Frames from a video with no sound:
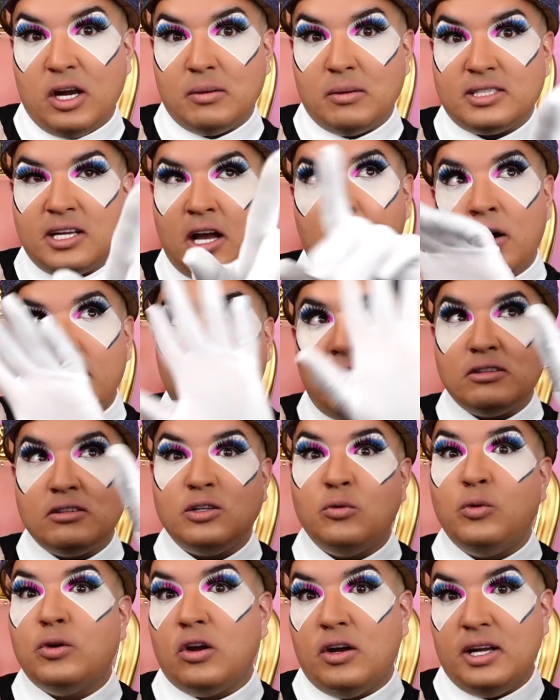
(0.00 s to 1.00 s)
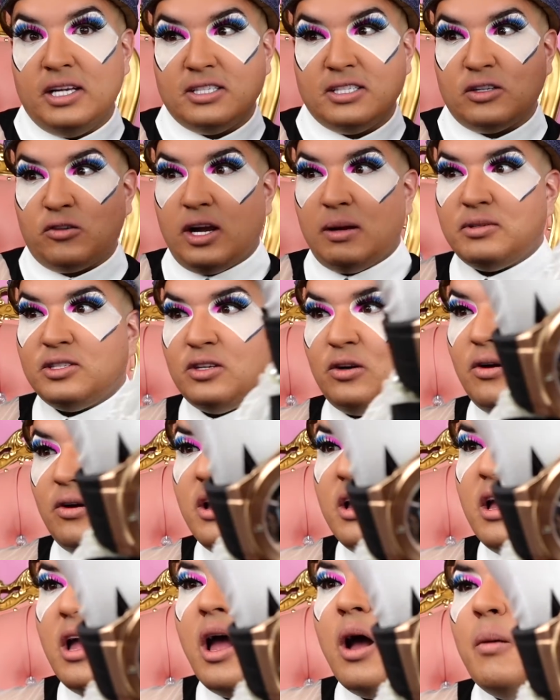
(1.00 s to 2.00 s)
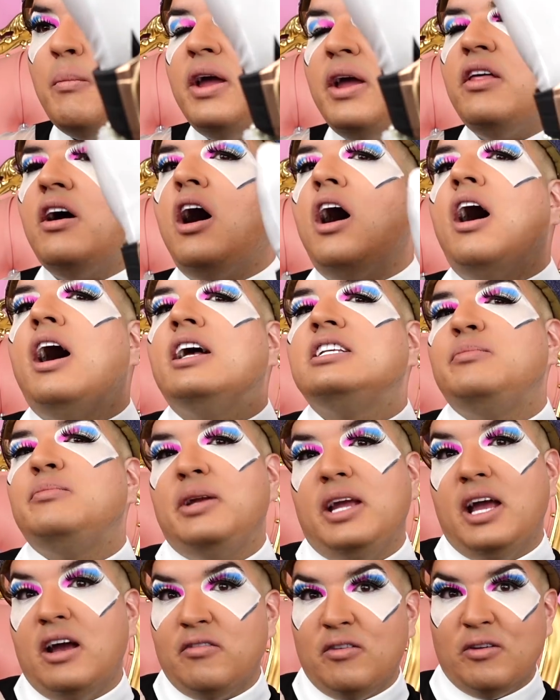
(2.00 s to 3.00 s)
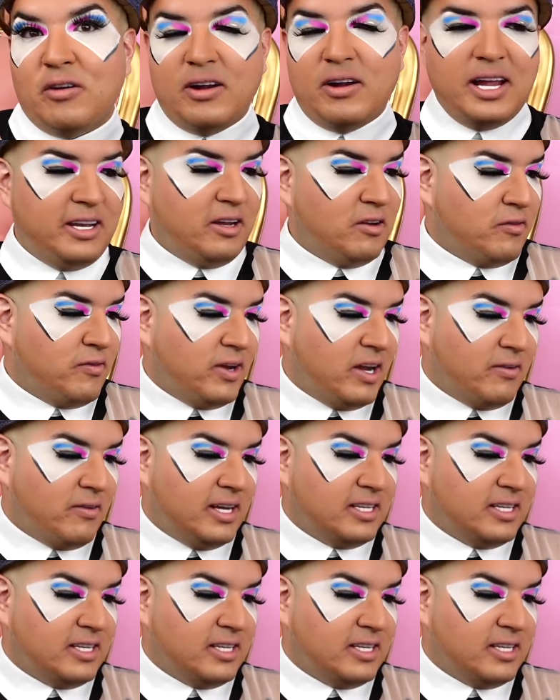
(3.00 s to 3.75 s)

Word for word: because I'll announce the winner on Instagram. So may the odds be ever in your favor.